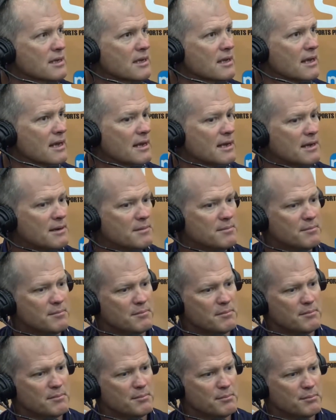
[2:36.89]

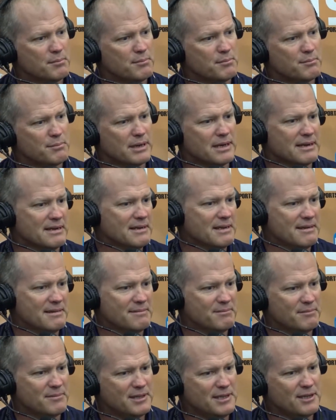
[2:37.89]
But
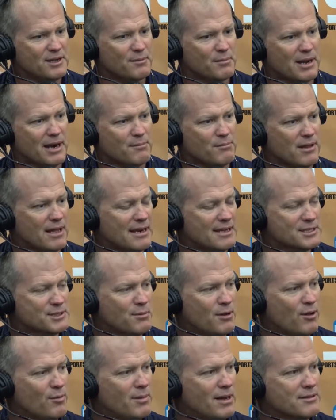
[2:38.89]
bottom line, it's
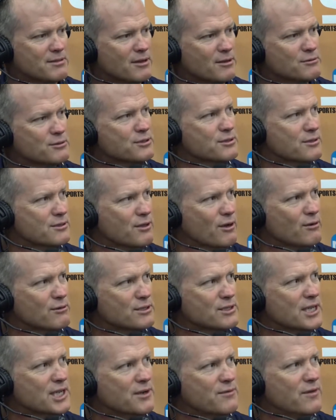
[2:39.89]
all about
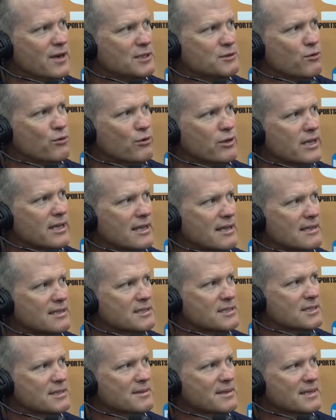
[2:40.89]
those individual kids,